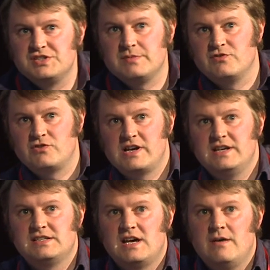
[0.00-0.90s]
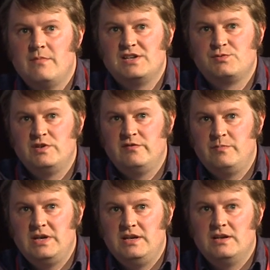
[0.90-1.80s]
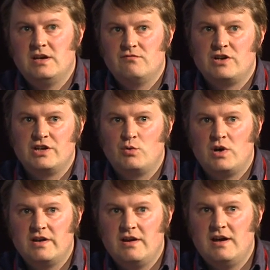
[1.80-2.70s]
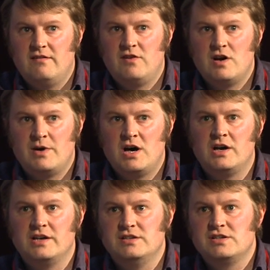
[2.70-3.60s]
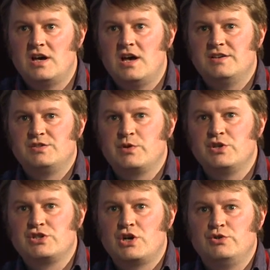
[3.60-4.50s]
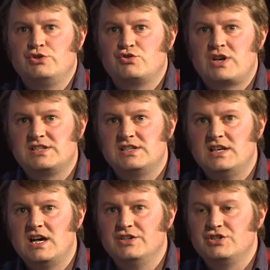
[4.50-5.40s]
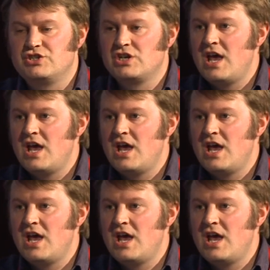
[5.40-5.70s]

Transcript: I'm afraid, as we've been running quite far behind. So we're going to go straight to lunch.